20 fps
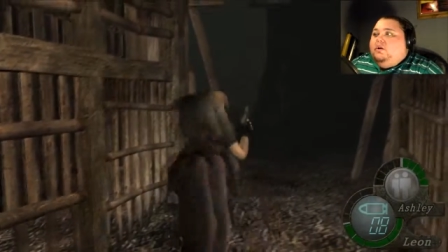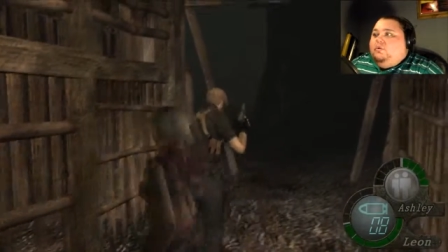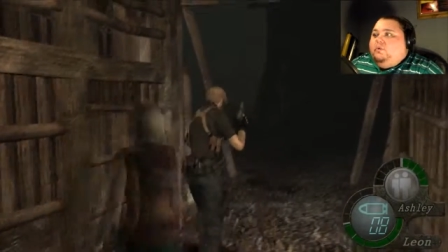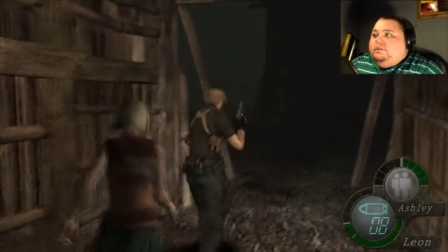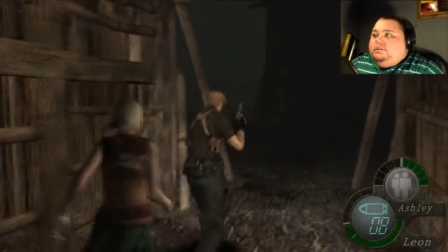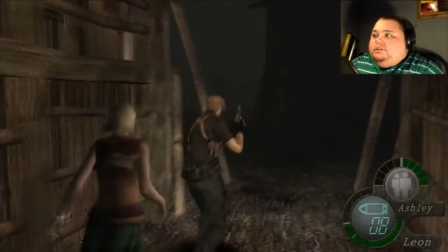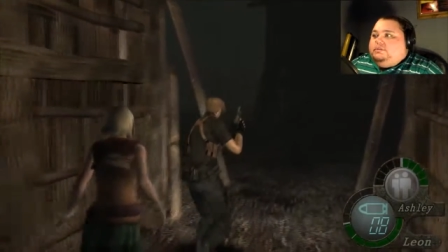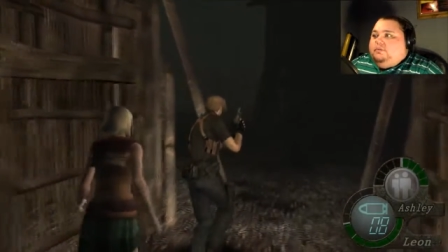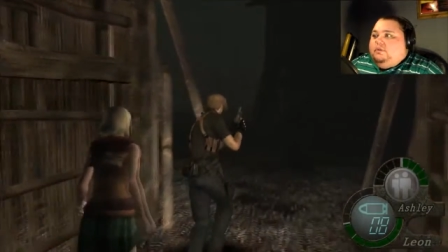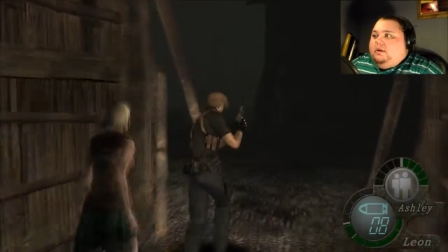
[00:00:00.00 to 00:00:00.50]

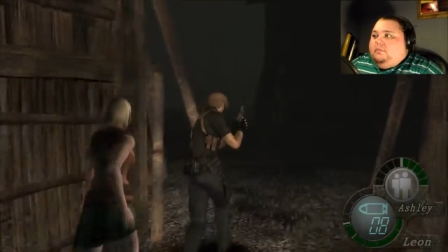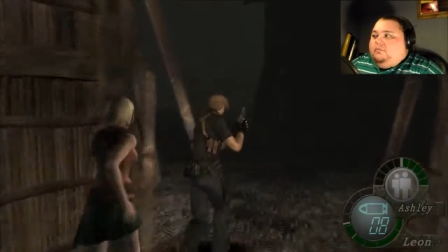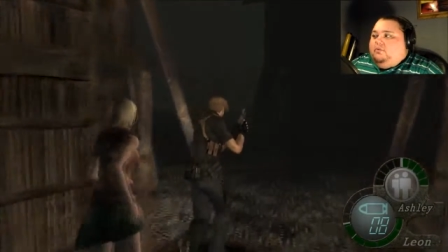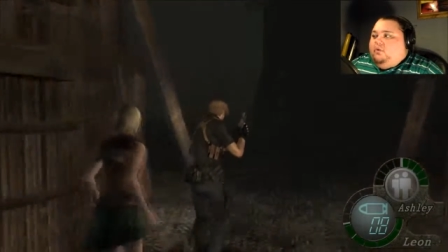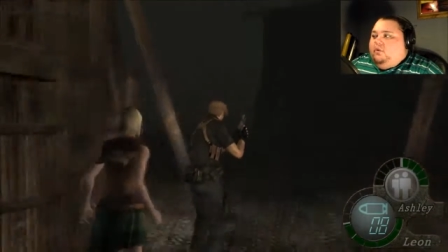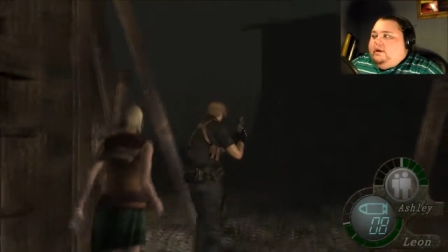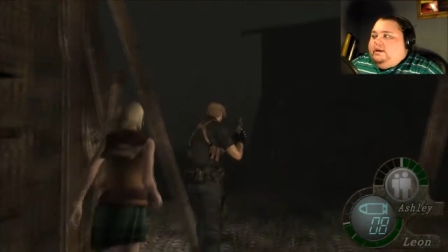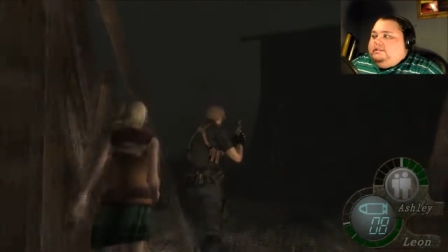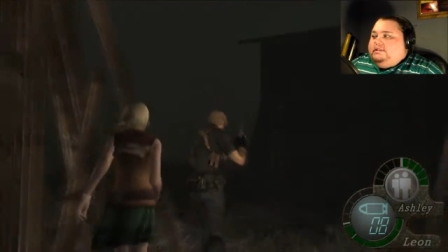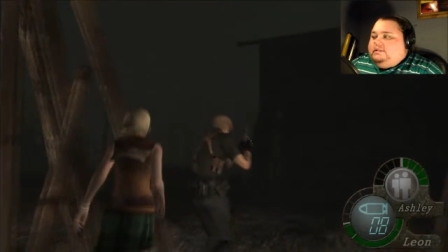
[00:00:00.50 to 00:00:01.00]
Which is what I'm
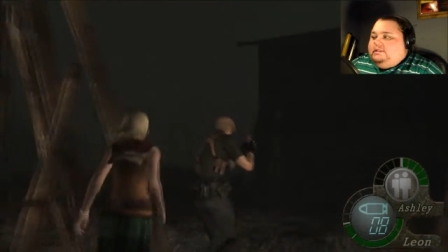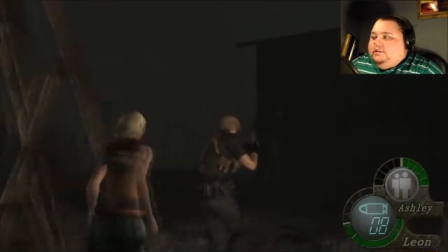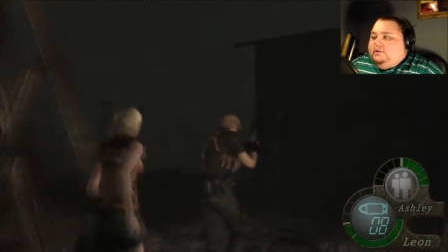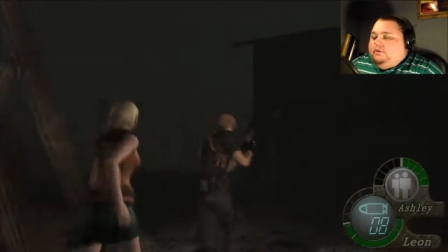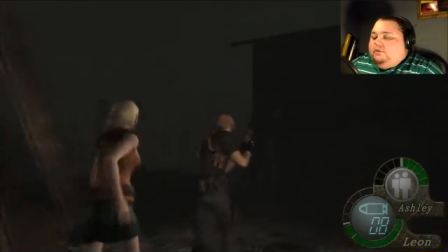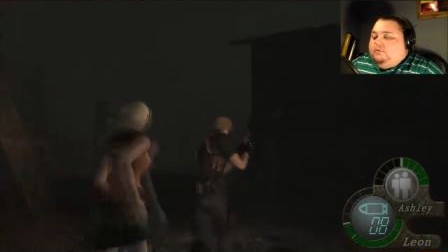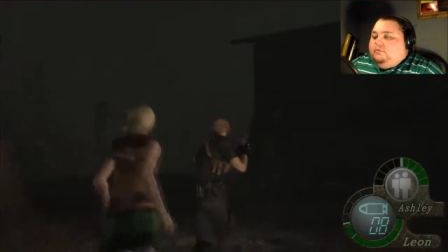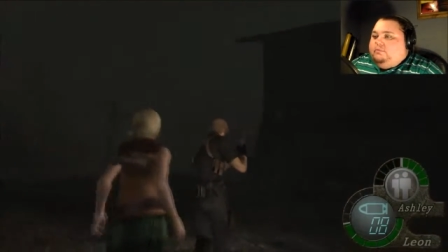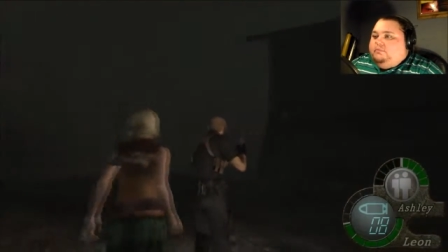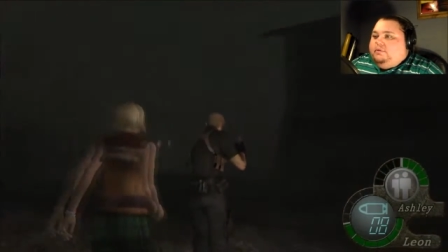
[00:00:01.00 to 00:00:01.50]
going to
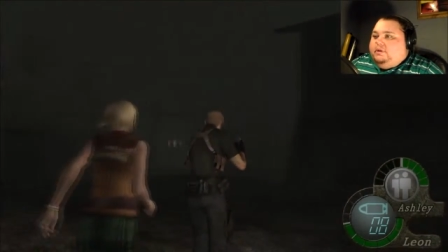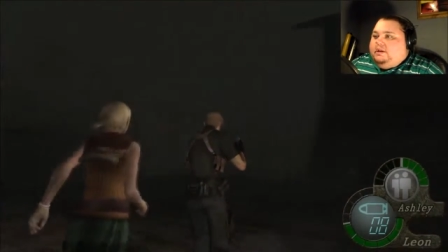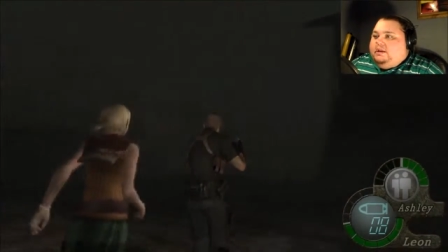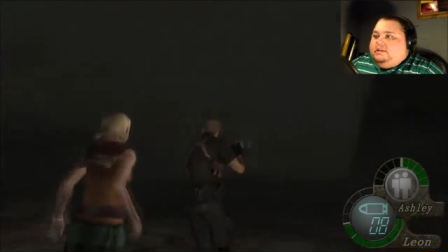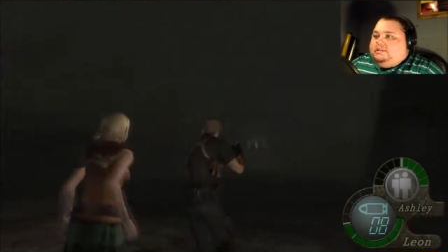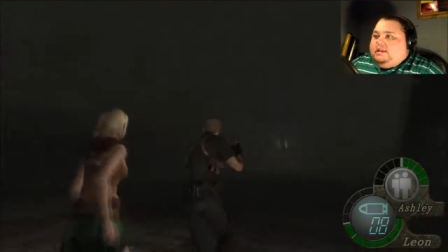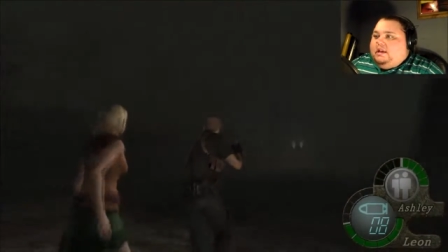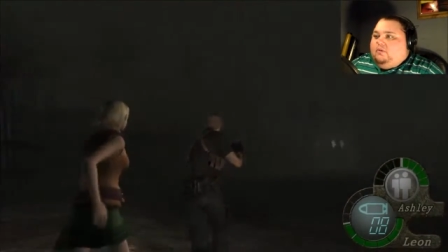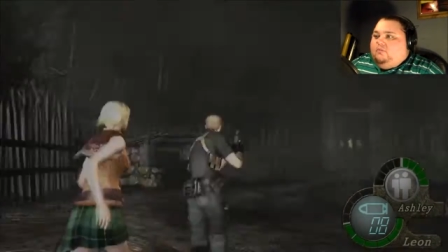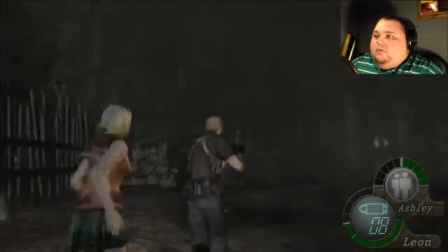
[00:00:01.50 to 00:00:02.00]
do
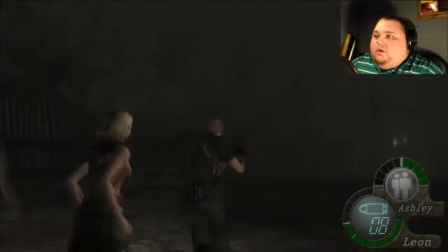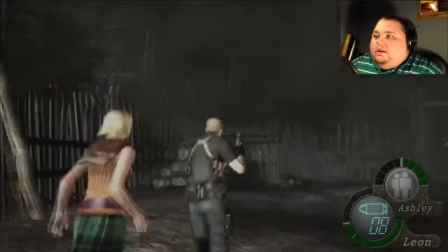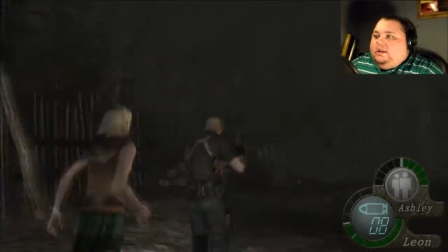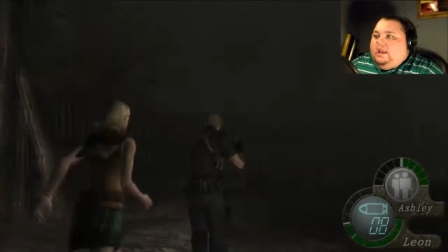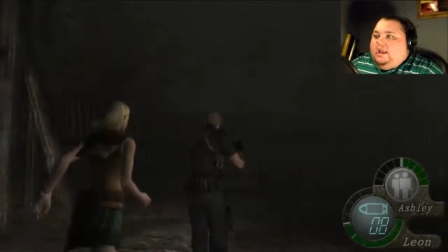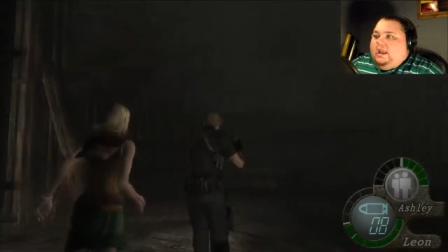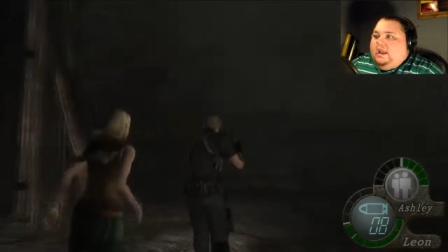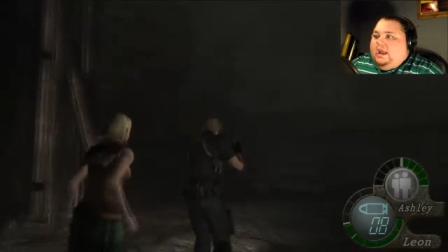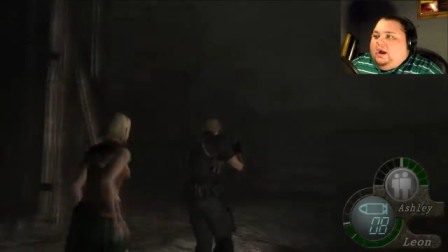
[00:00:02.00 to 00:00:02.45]
because I want